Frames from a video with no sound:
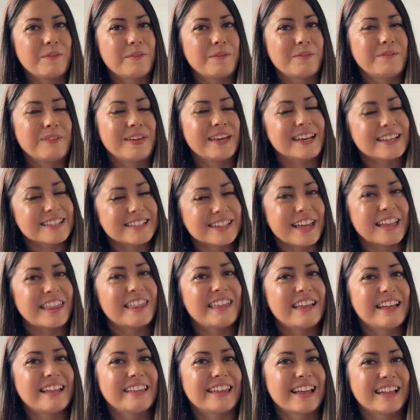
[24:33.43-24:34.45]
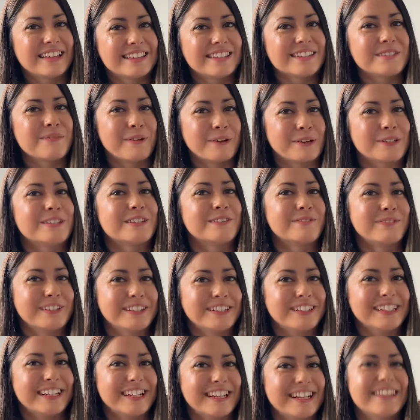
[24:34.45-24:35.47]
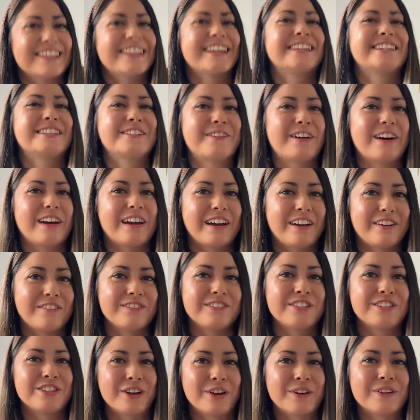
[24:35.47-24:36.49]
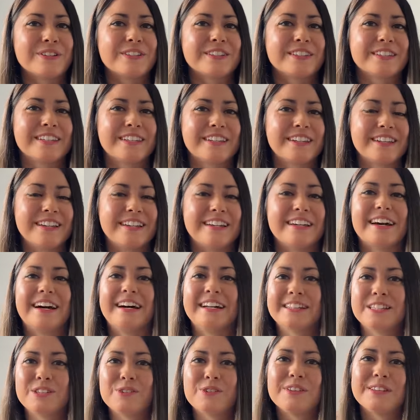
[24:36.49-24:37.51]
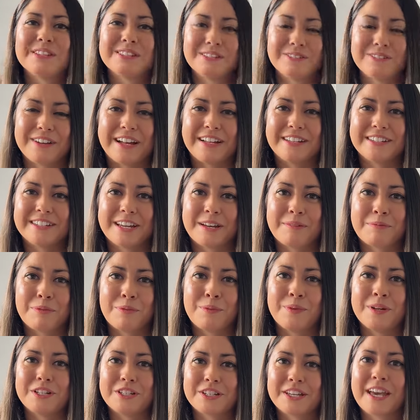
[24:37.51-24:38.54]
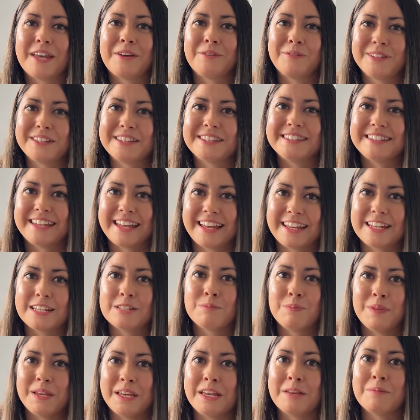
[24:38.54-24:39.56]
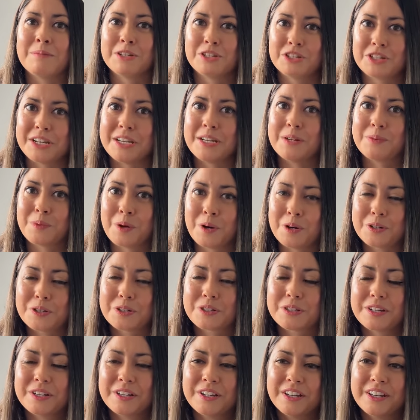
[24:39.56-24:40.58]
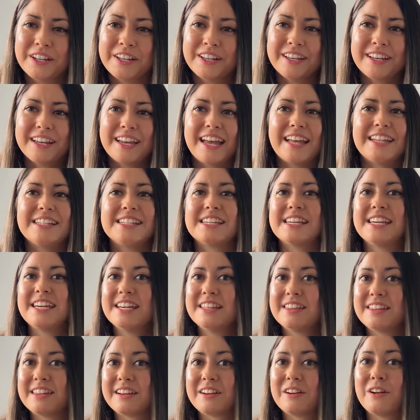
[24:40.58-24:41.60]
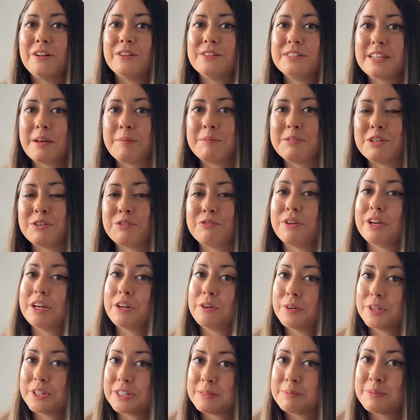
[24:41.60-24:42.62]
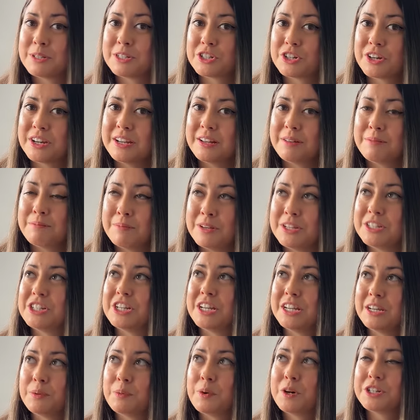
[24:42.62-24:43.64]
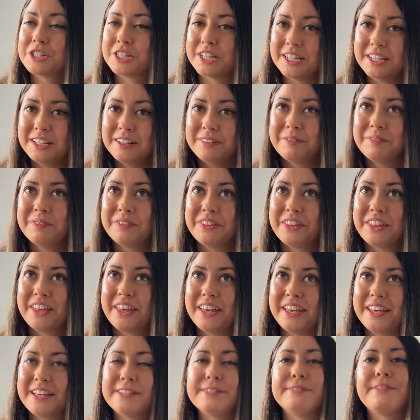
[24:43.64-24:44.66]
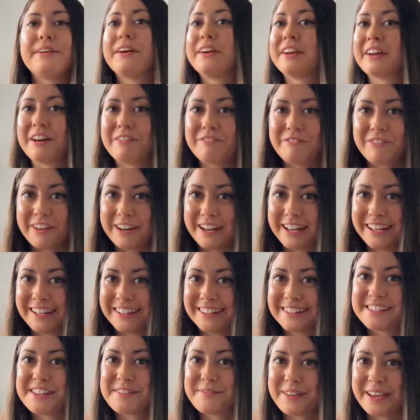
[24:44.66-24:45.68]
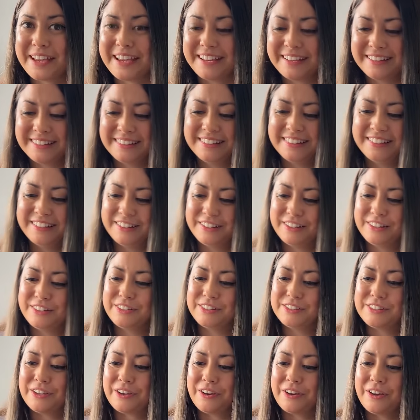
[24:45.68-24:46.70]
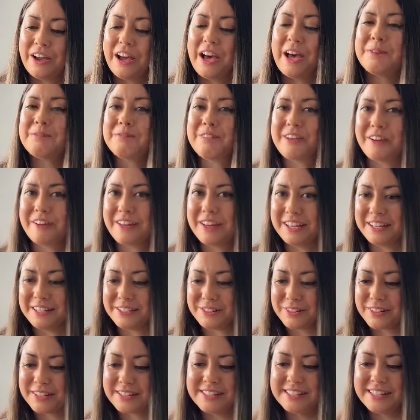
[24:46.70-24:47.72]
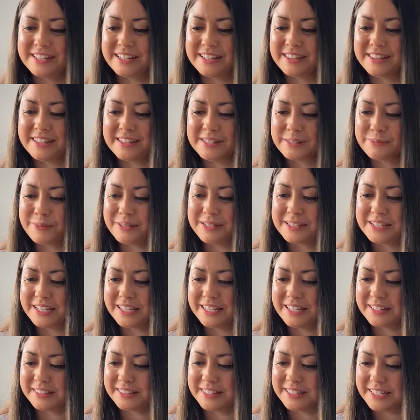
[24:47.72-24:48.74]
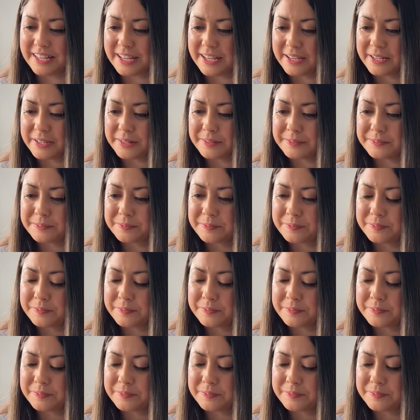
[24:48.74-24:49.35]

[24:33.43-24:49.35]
because I think that's a possibility. That's why I've chosen yarns for this roundup which can withstand being machine washed. And to hear that it holds up to rigorous machine washing is very comforting to me. So I'm very interested in this particular yarn.